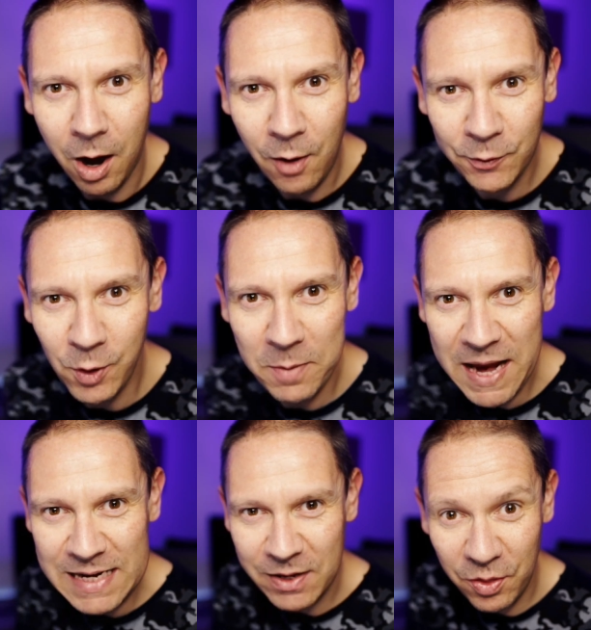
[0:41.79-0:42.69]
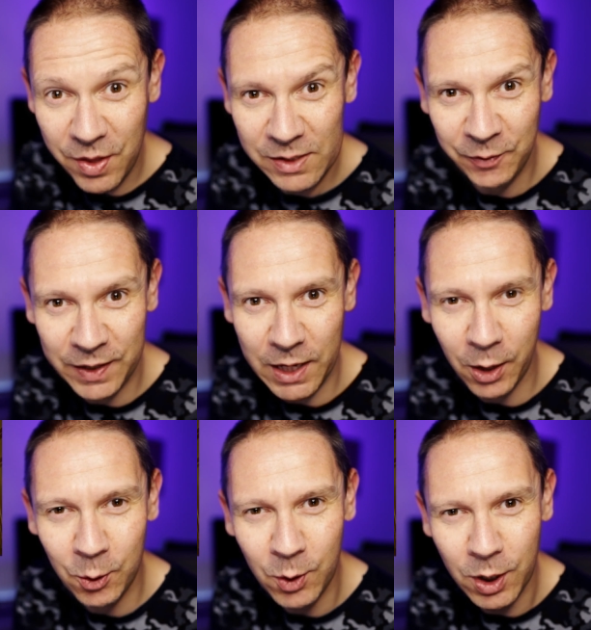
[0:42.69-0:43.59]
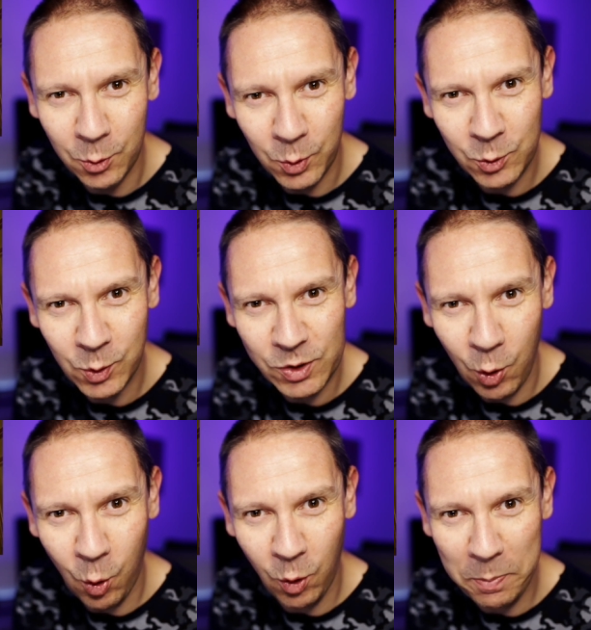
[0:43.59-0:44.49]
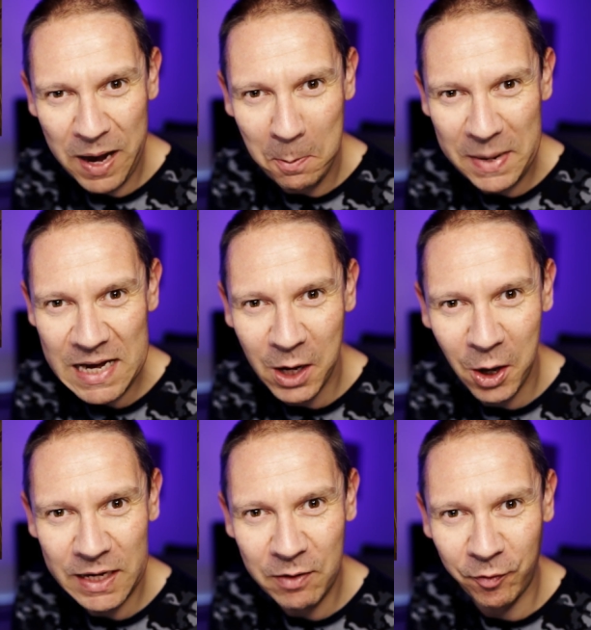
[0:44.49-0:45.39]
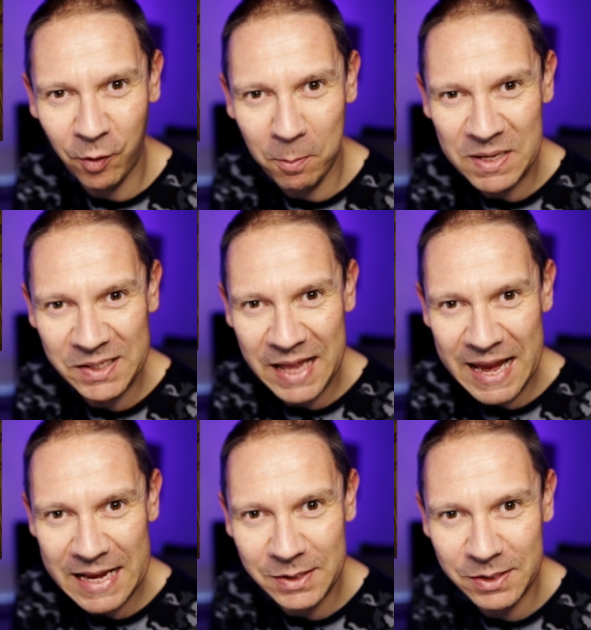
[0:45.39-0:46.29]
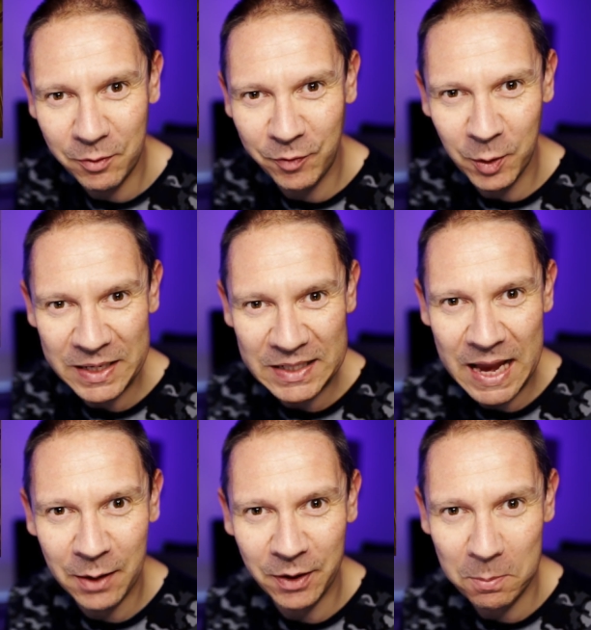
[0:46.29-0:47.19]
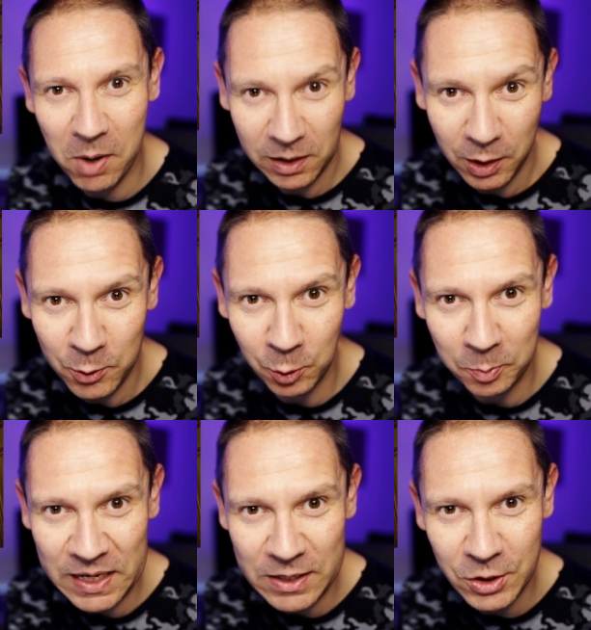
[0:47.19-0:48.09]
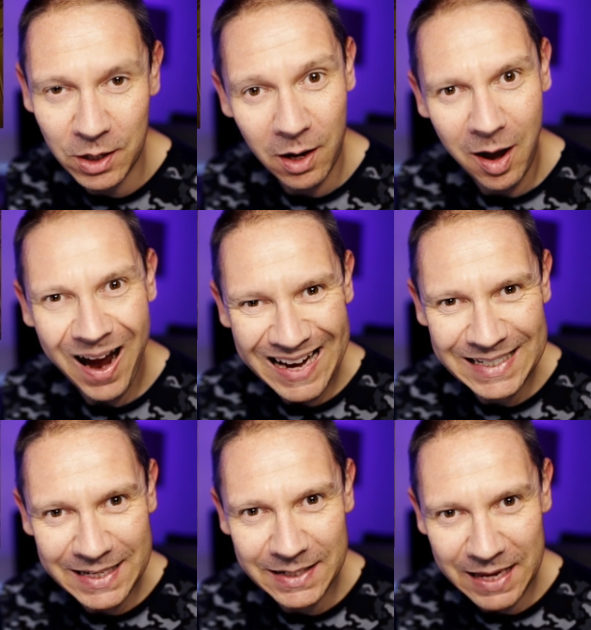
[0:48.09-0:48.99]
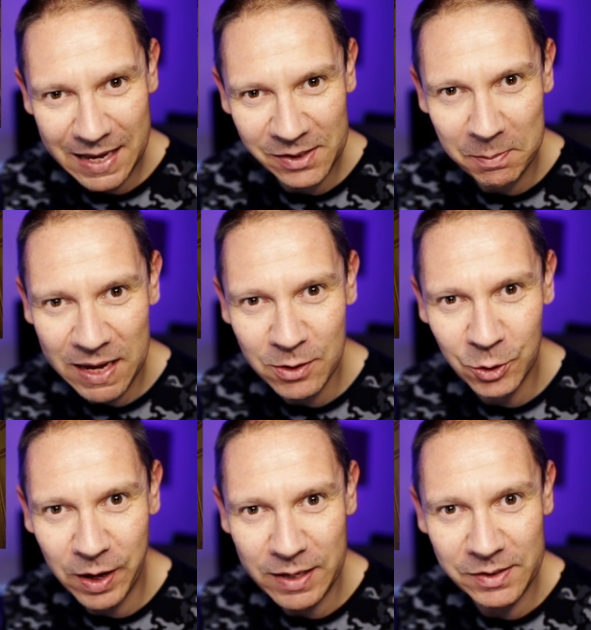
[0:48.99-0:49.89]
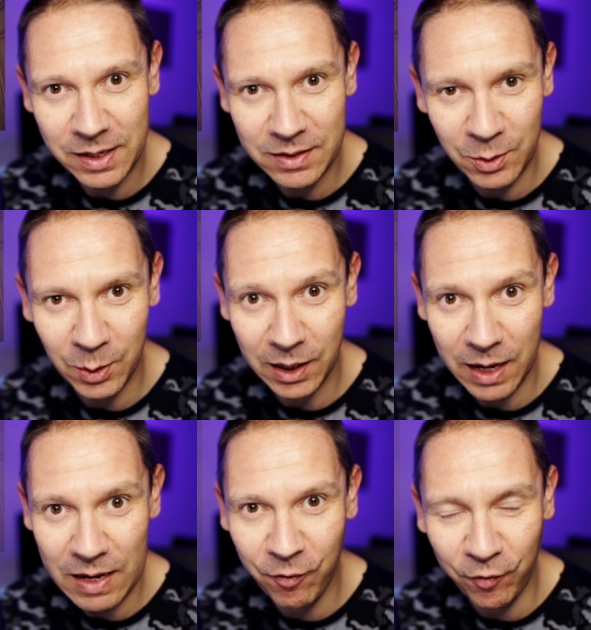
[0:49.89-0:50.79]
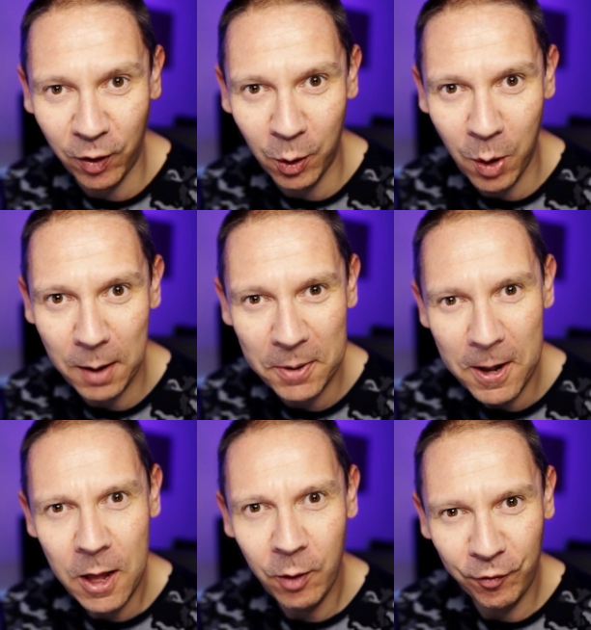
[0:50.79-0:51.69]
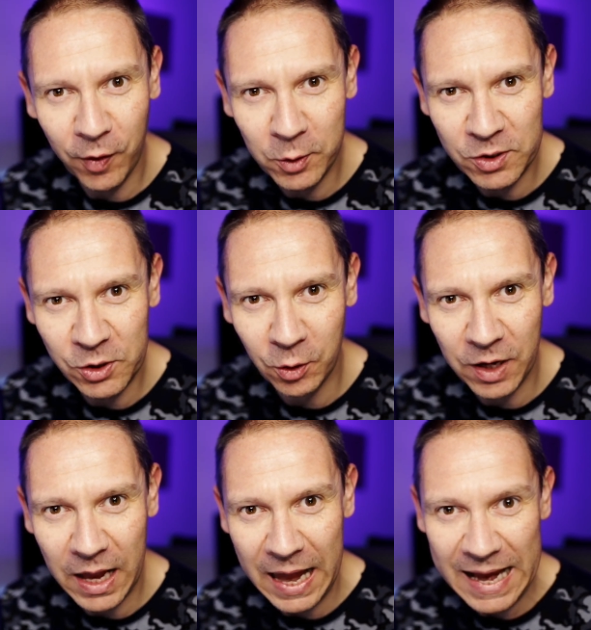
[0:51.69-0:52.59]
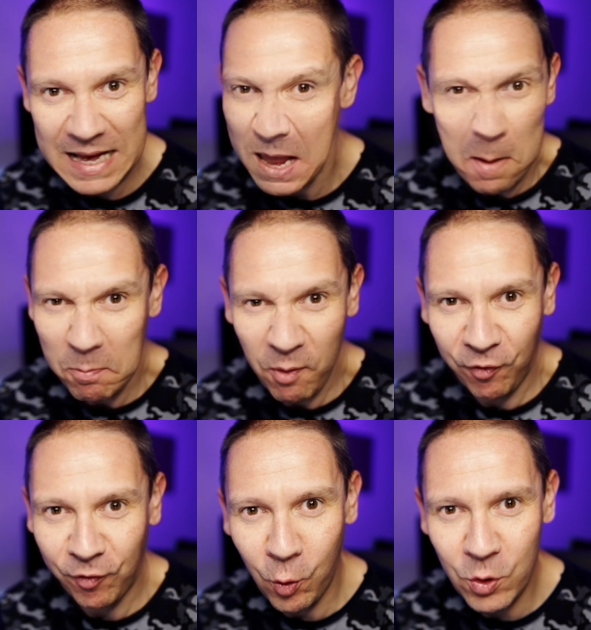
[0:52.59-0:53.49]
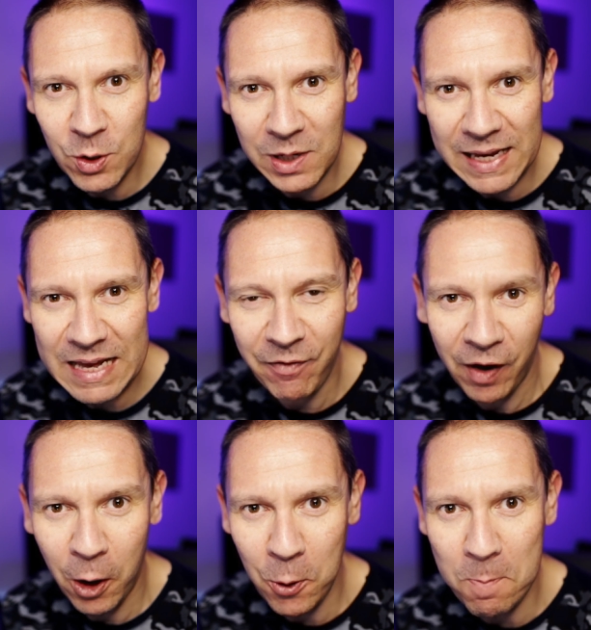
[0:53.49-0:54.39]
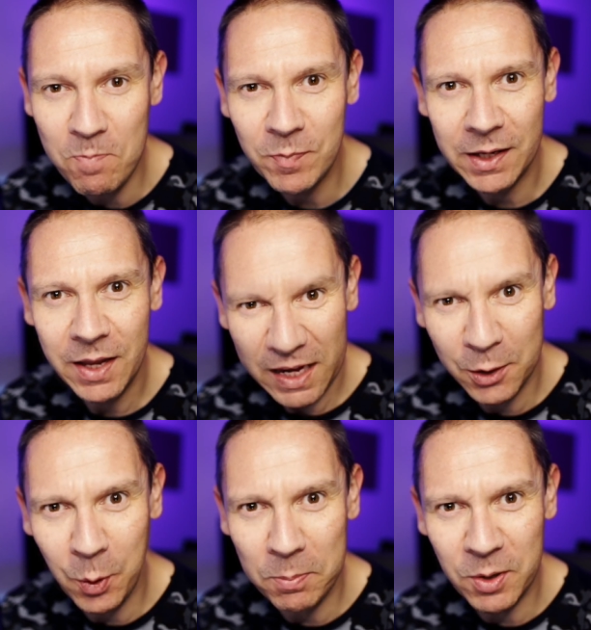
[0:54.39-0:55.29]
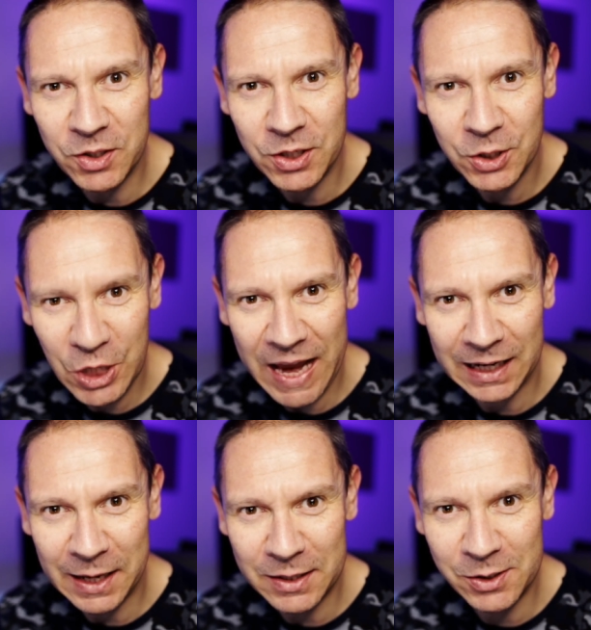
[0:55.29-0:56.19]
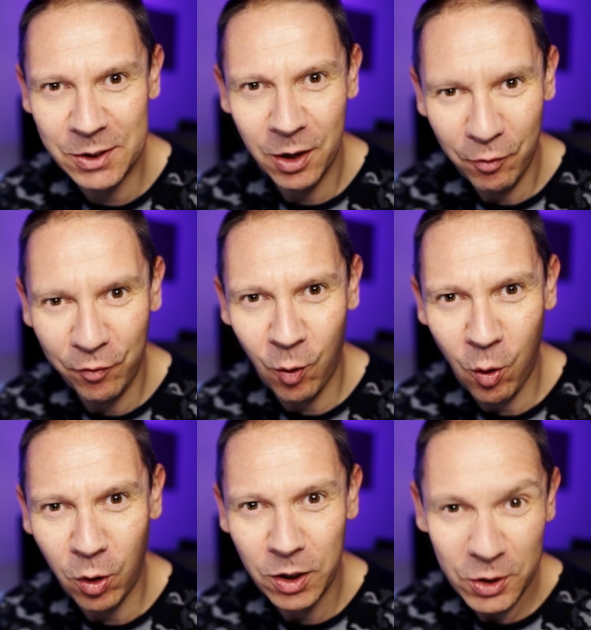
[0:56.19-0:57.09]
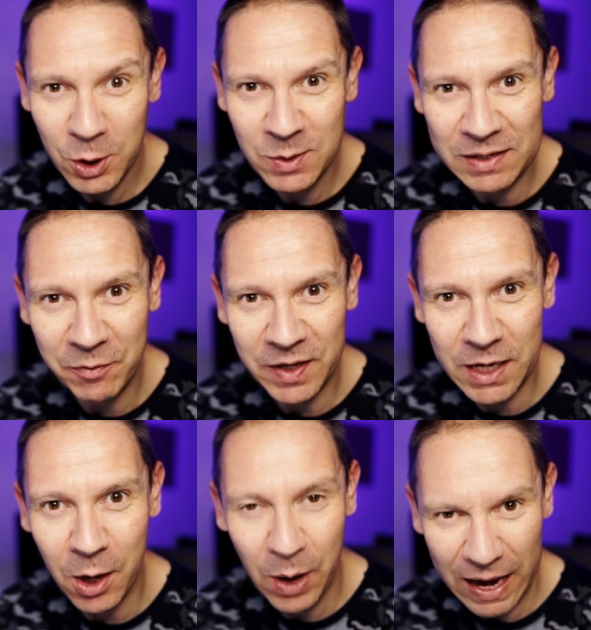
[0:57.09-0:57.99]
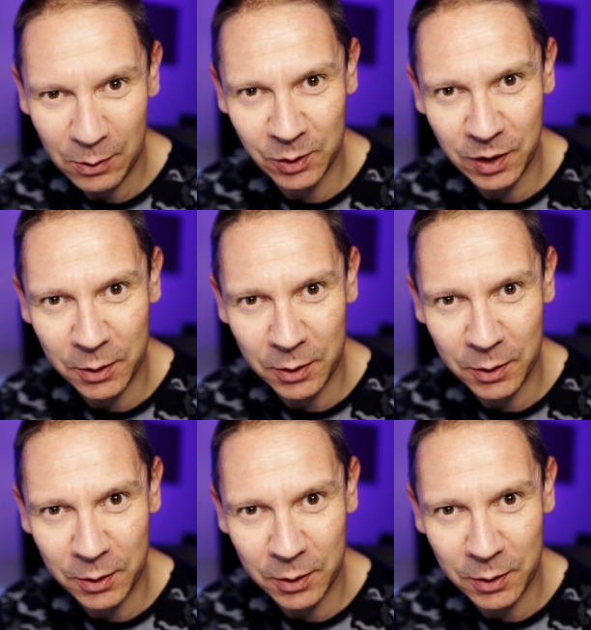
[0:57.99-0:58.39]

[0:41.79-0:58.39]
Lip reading: After I made this video, which was all about me learning from mistakes filming down at my local beach, I did get some interest in doing a follow-up focused on a before you leave home equipment checklist for shooting video out on